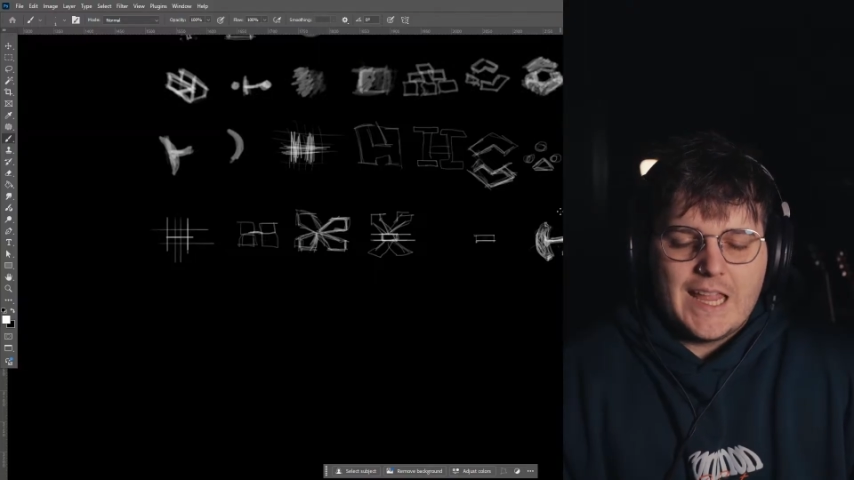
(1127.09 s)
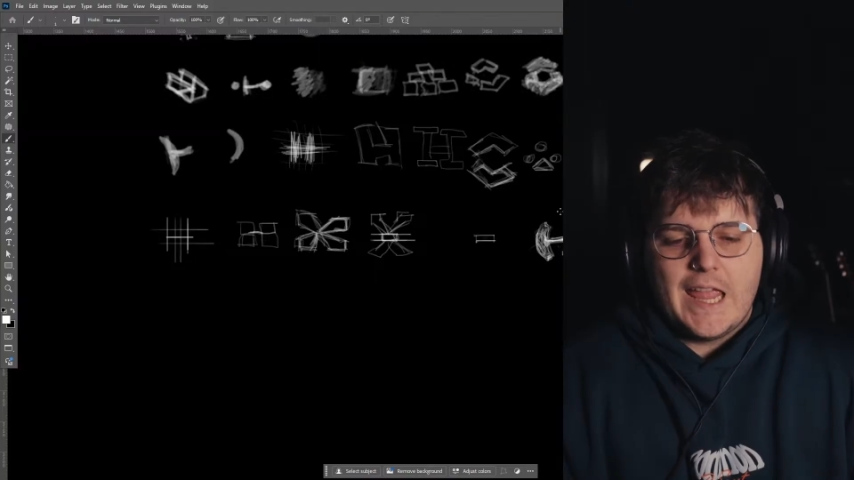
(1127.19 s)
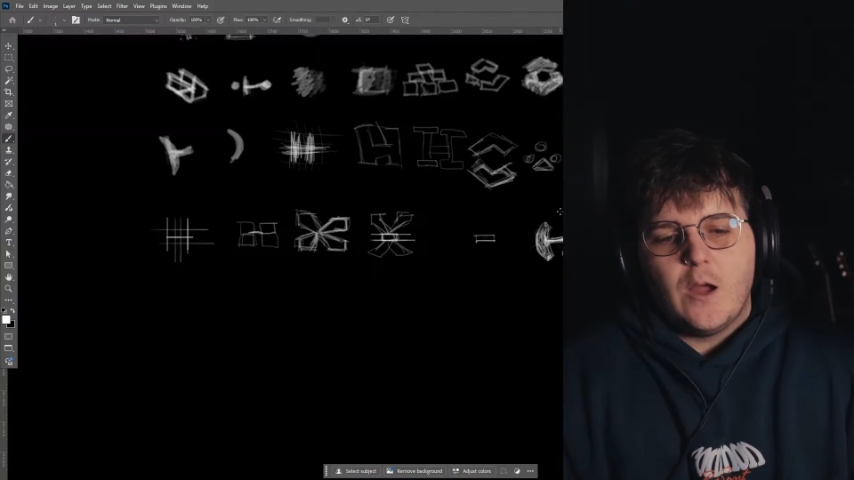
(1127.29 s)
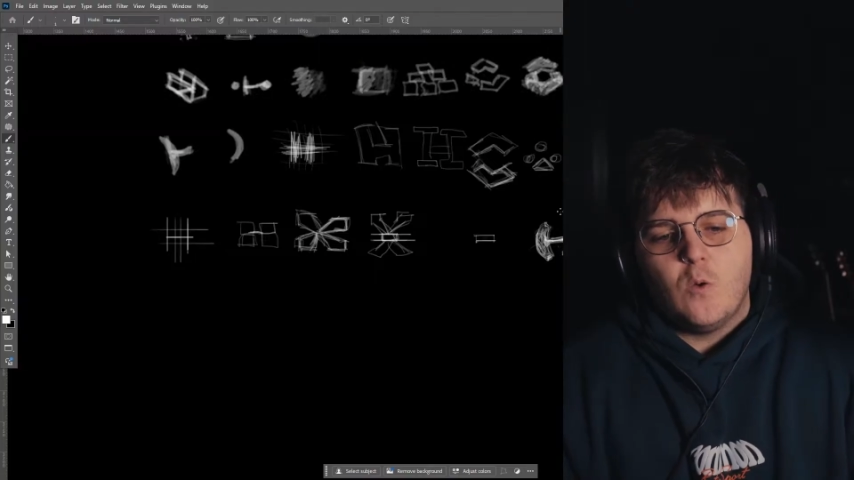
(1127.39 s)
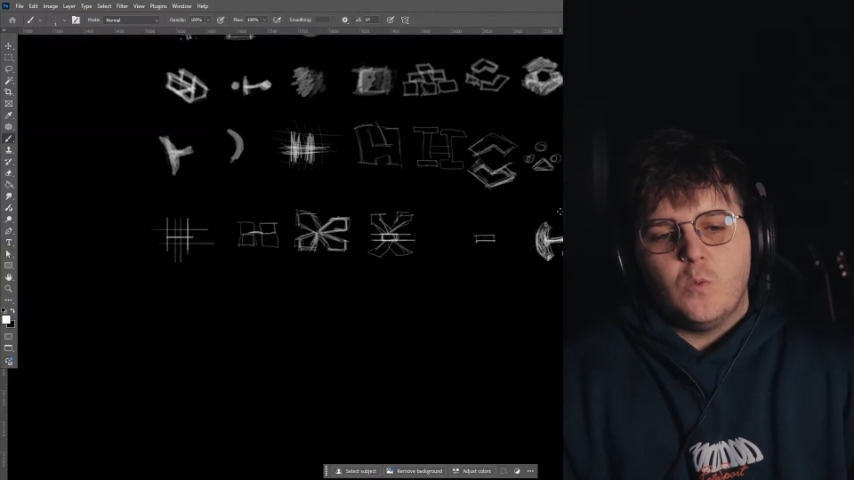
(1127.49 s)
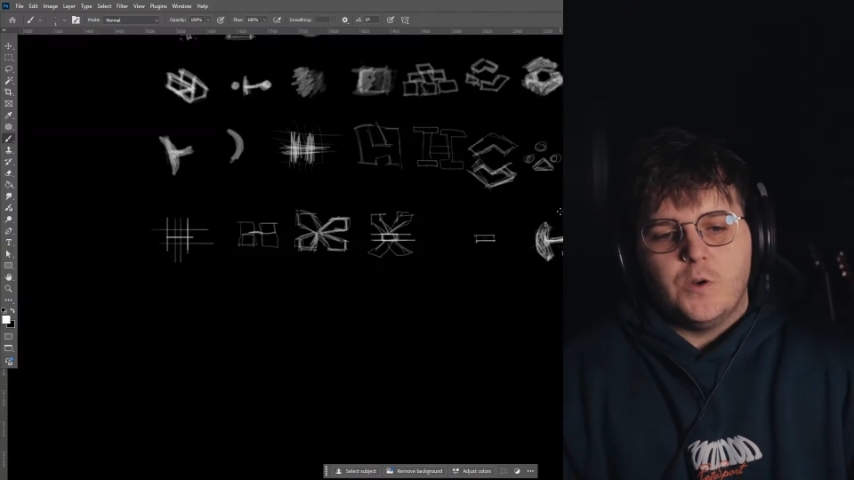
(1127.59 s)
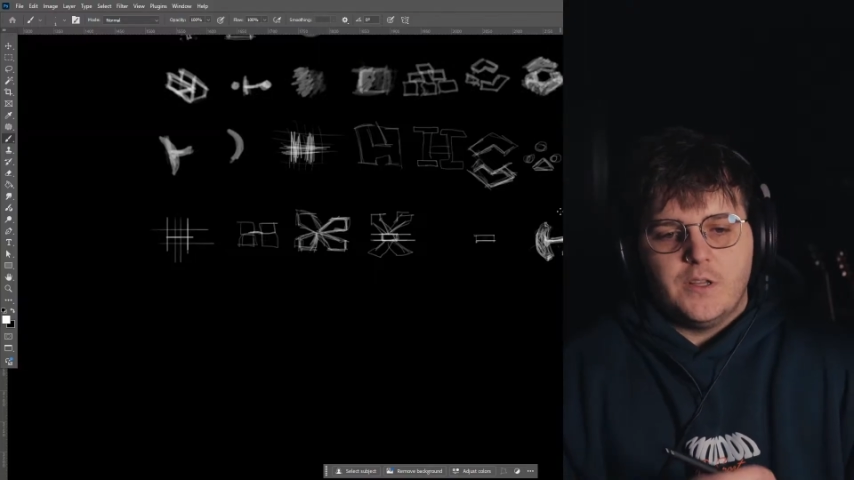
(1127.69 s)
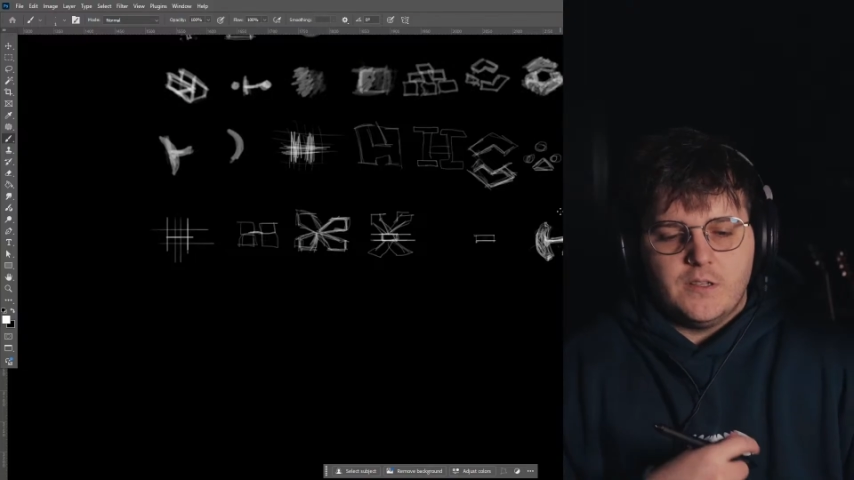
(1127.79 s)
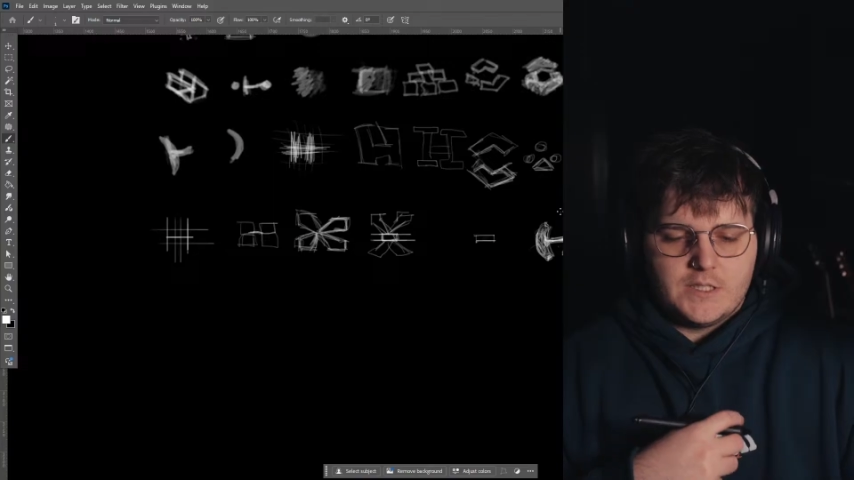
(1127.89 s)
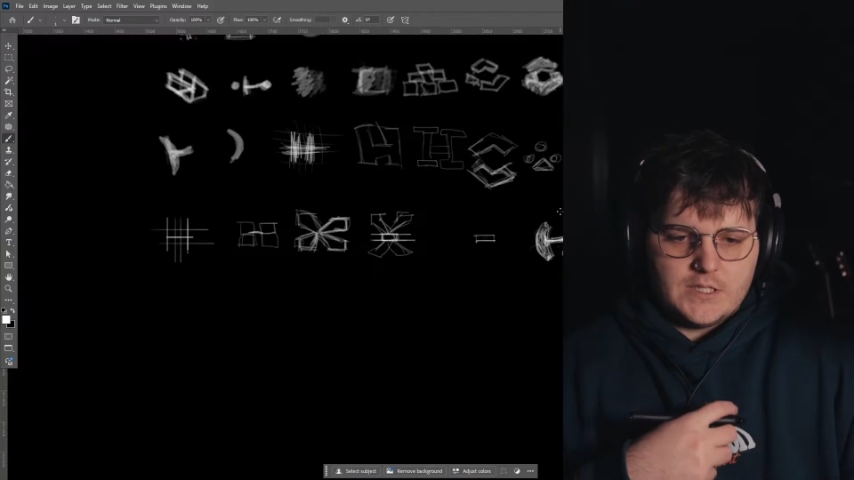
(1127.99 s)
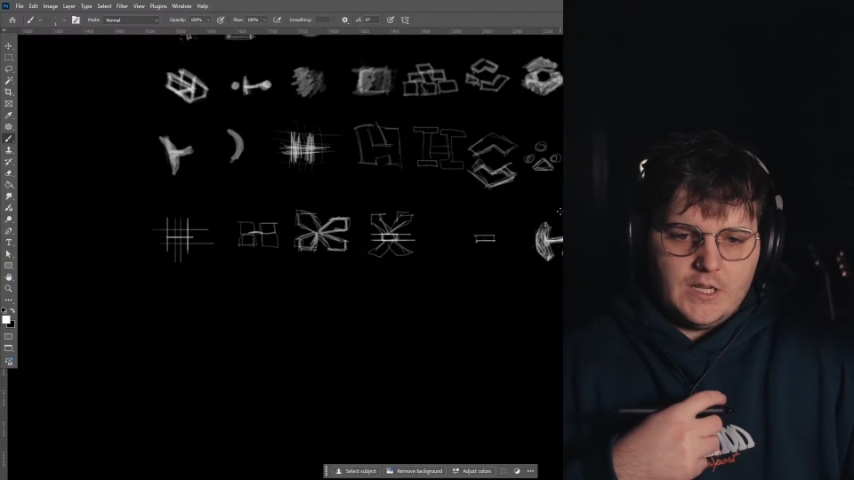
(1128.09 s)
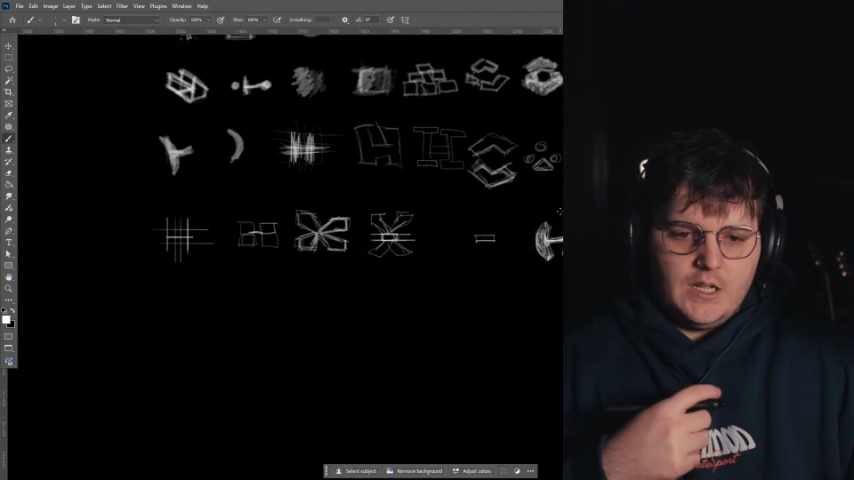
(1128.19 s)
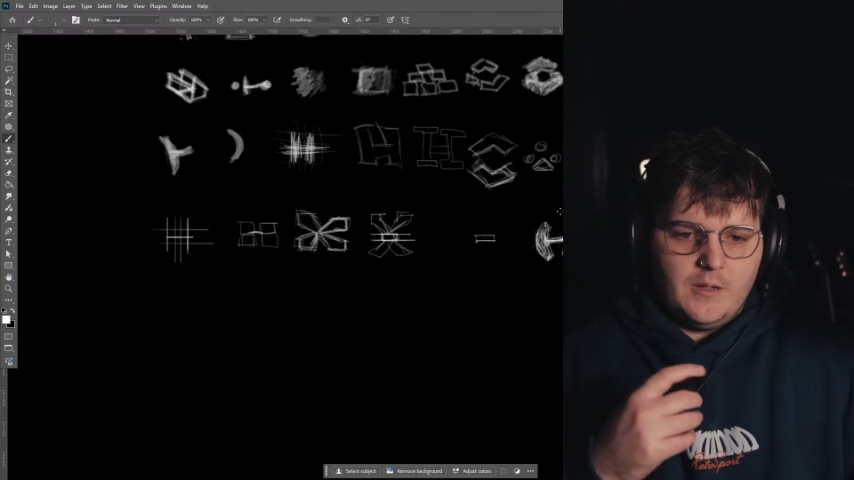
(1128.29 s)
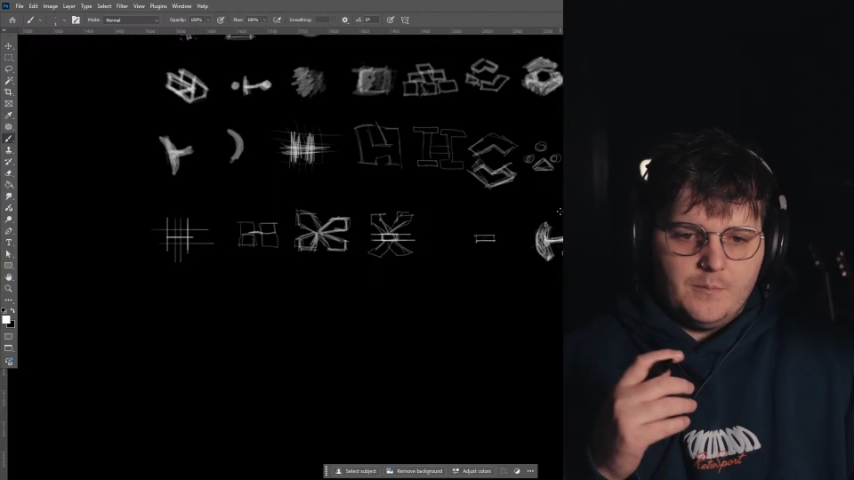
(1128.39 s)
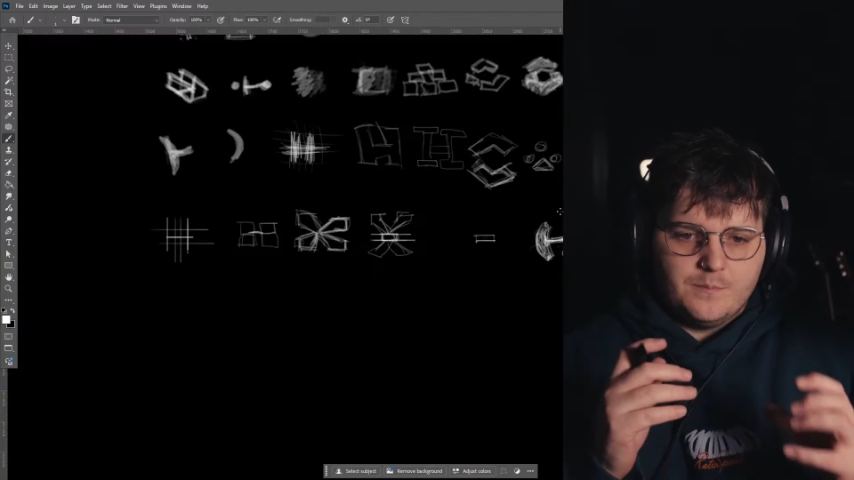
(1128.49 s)
how would it
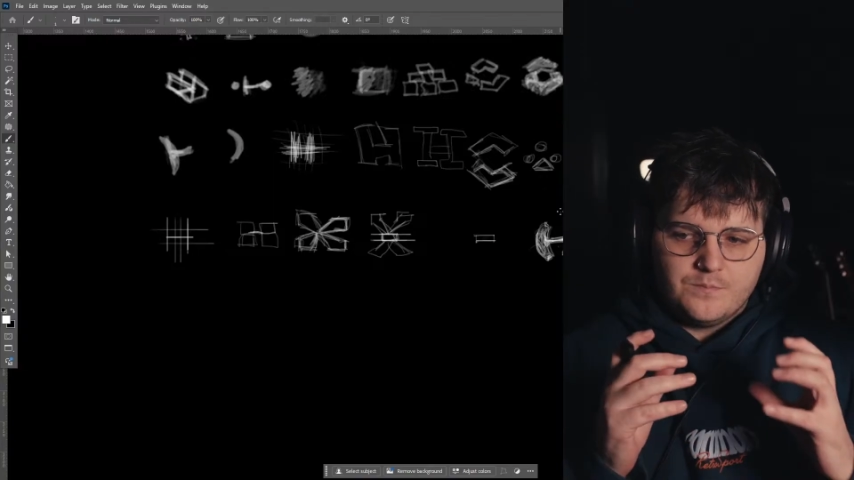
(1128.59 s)
kind